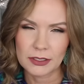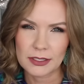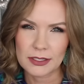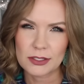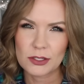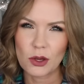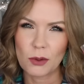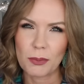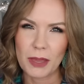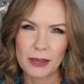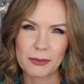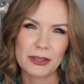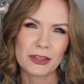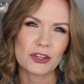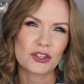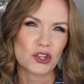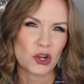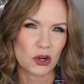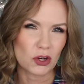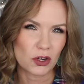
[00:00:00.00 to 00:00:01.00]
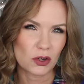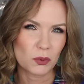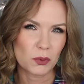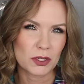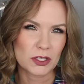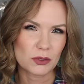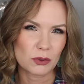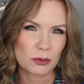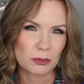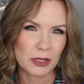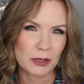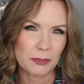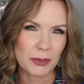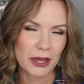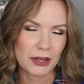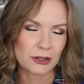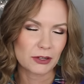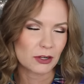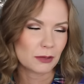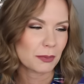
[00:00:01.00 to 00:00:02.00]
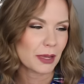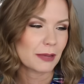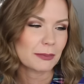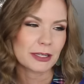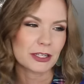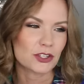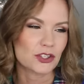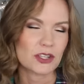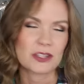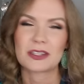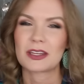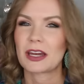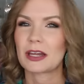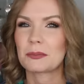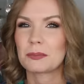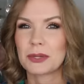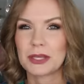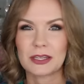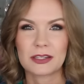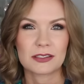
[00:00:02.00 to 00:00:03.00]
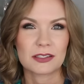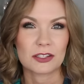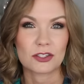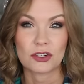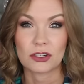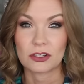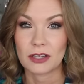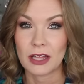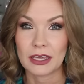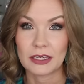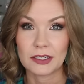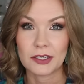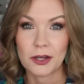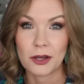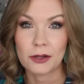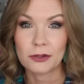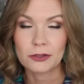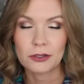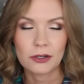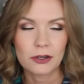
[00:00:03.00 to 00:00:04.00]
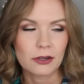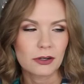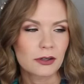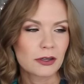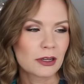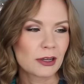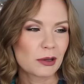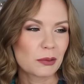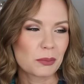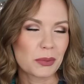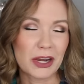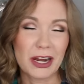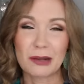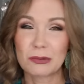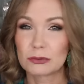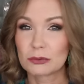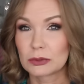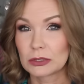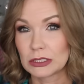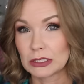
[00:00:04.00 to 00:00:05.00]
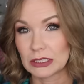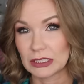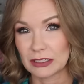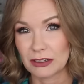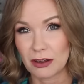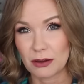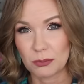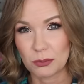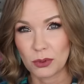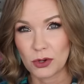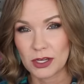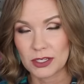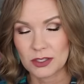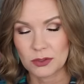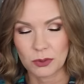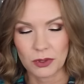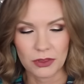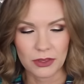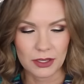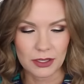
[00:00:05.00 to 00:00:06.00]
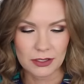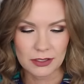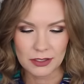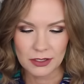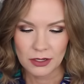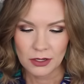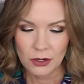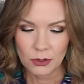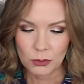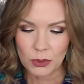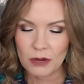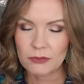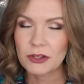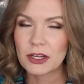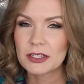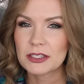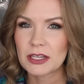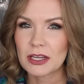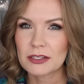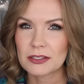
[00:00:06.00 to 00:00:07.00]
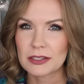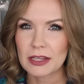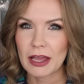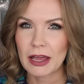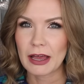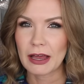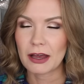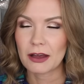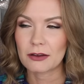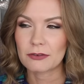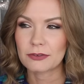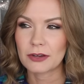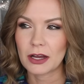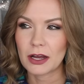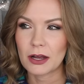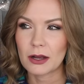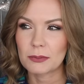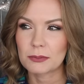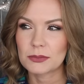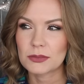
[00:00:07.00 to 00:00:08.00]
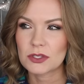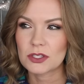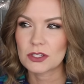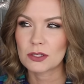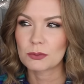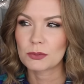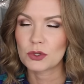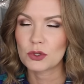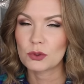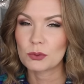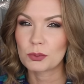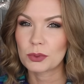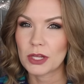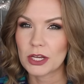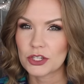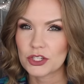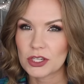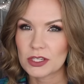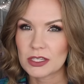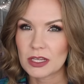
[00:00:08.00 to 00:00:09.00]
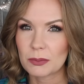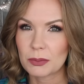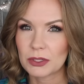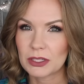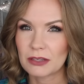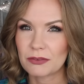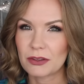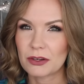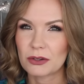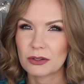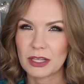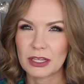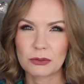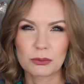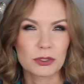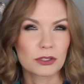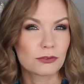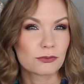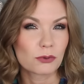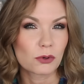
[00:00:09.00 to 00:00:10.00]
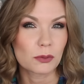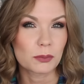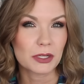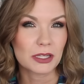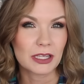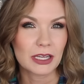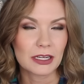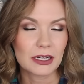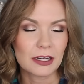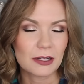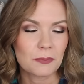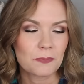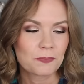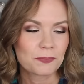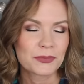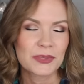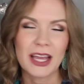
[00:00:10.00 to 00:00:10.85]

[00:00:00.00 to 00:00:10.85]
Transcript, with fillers: So maybe the darker ones would be better. Maybe it's just that I picked such a light color, but I'm really not impressed with this. Revlon does have some new blushes, I believe, that are like reformulated.